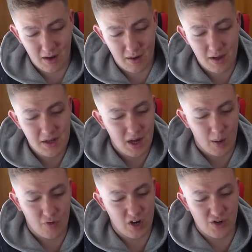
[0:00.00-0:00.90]
I'm
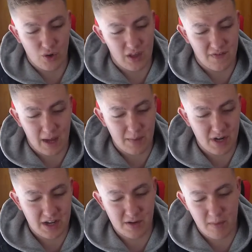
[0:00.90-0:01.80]
pretty sure they've kept
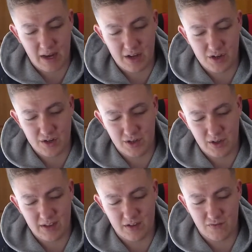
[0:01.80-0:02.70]
changing managers, so
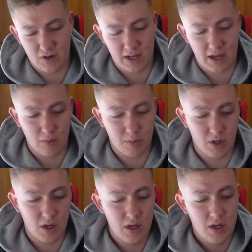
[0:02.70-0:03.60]
that doesn't really help. But